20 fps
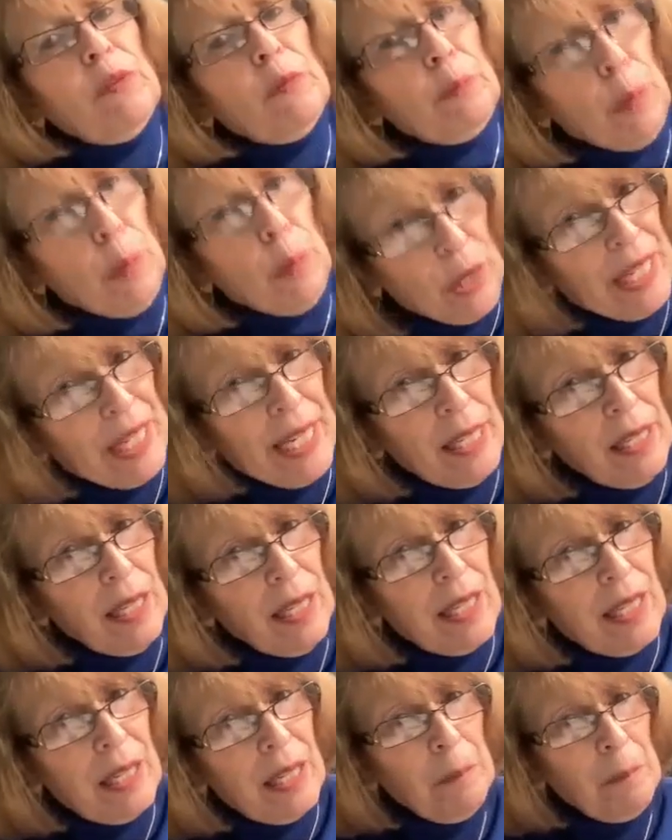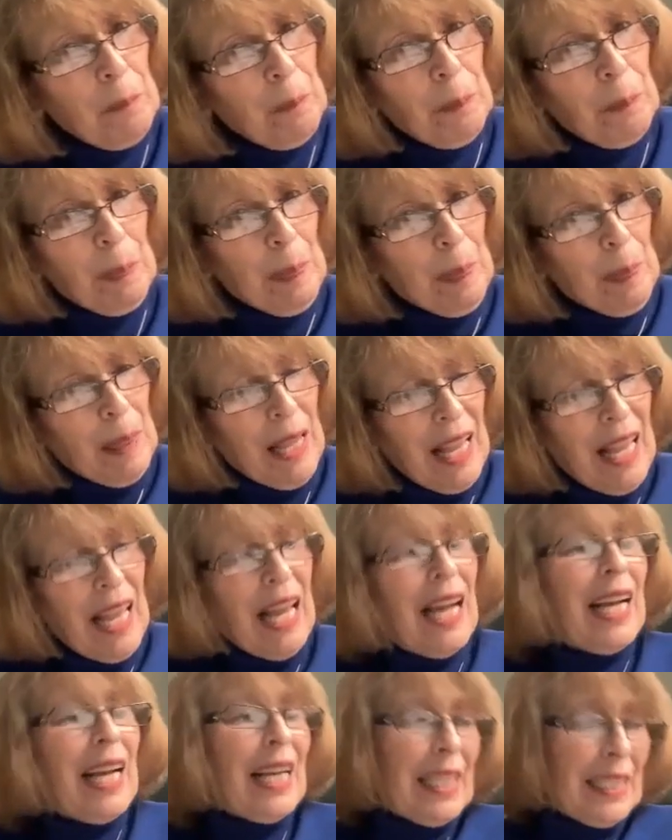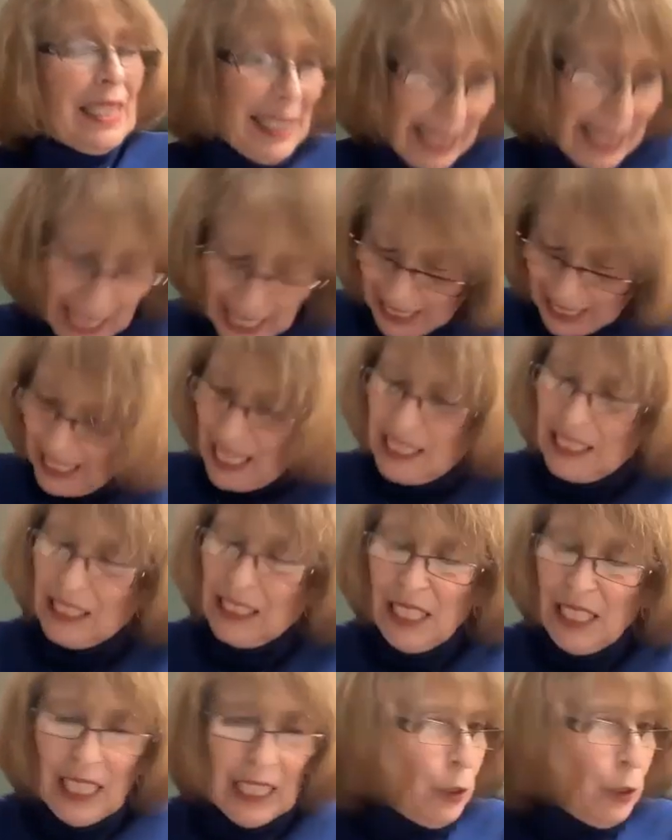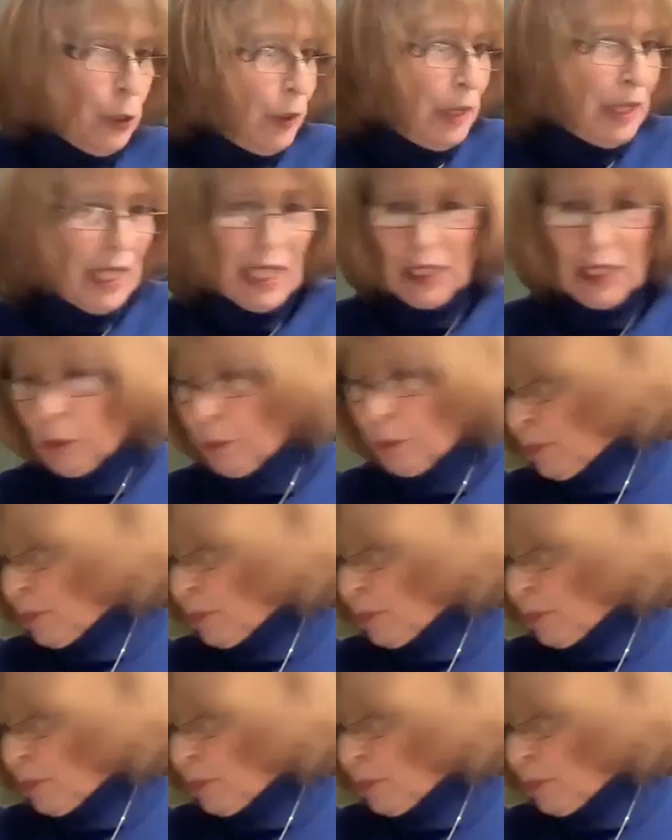for Bartonella. And Dad got in touch with Dr.